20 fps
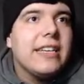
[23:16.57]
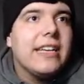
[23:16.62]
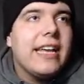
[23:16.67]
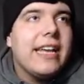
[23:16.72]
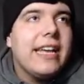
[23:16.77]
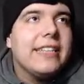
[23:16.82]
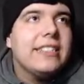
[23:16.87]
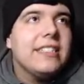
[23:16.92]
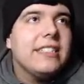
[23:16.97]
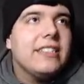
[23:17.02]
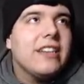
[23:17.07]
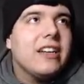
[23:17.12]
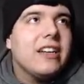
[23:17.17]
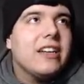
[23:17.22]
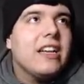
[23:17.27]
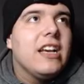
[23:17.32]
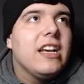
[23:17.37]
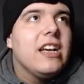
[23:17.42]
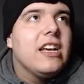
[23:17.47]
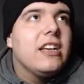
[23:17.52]
18 yard
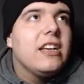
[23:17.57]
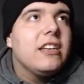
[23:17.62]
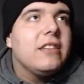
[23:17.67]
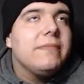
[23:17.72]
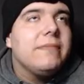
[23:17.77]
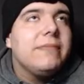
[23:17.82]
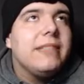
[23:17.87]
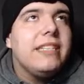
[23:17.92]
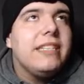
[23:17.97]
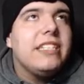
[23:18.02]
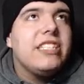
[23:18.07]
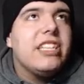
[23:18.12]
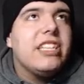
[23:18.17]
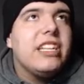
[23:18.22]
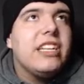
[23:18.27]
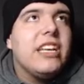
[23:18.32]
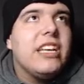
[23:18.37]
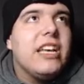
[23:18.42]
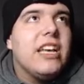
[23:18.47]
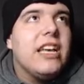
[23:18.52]

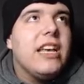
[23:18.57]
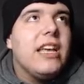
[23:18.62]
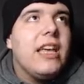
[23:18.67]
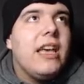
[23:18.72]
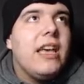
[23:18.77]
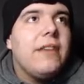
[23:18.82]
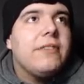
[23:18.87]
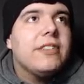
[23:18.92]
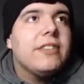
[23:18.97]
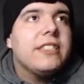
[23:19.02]
completion every